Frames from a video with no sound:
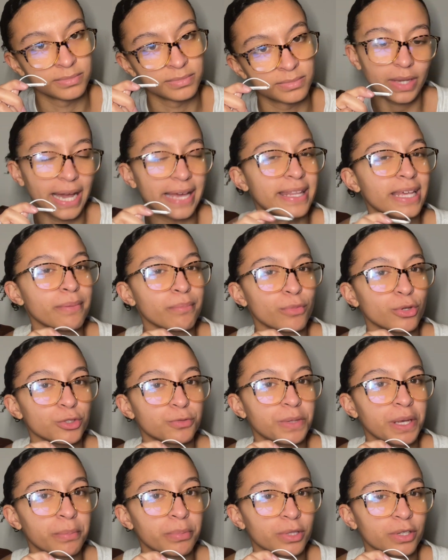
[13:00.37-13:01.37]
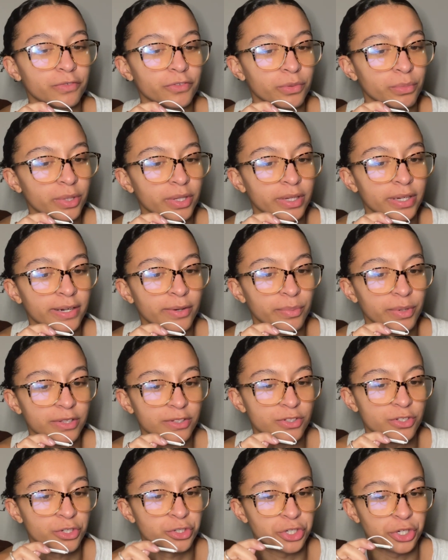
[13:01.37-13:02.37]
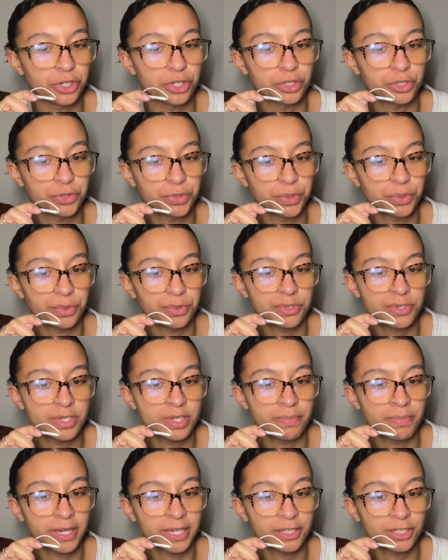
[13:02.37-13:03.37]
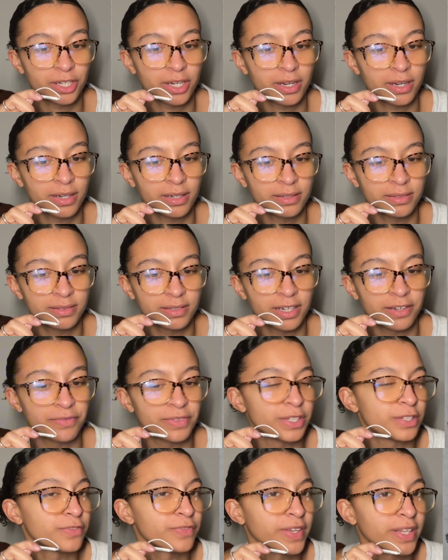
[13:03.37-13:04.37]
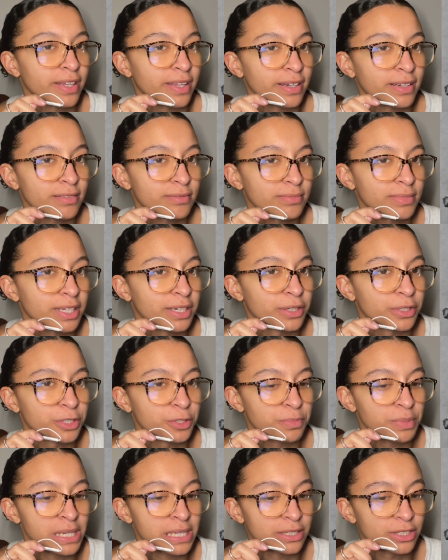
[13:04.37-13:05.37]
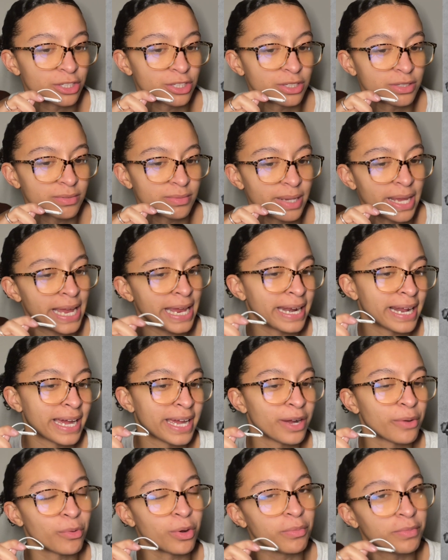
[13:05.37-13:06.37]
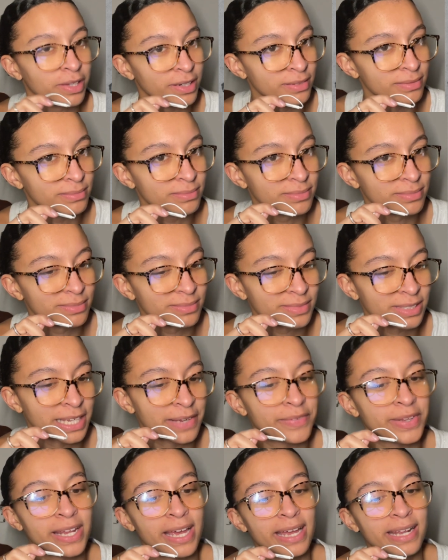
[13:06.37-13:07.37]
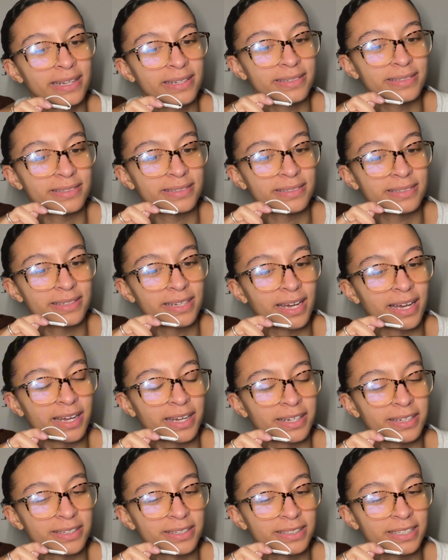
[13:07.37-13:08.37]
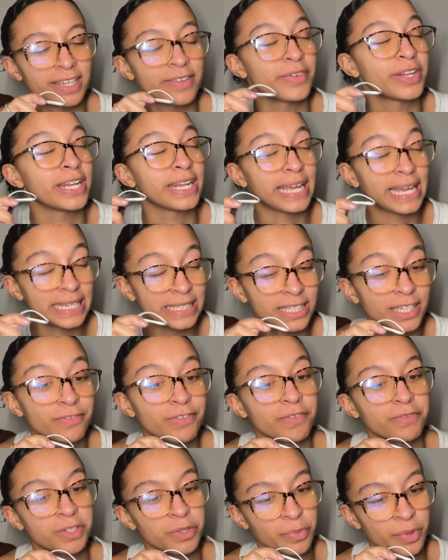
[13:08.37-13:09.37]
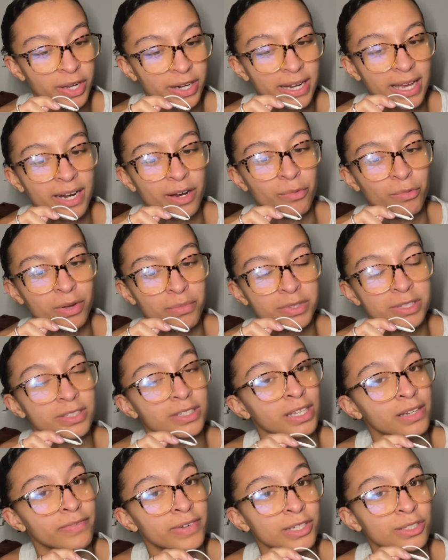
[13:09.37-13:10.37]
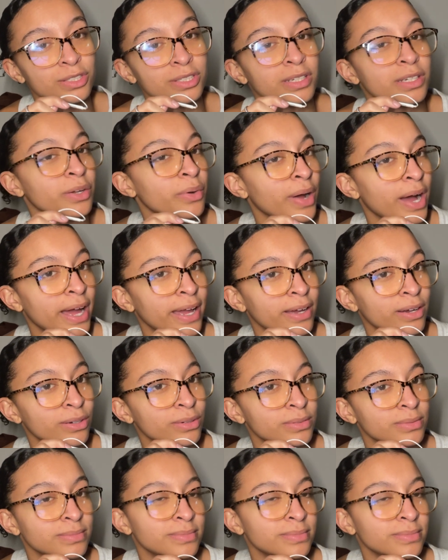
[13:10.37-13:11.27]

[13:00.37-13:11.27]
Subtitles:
I think most people are familiar with Soujourner Truth's depiction of this feeling in her speech, Ain't I a Woman?, given in 1851 at a women's convention in Ohio.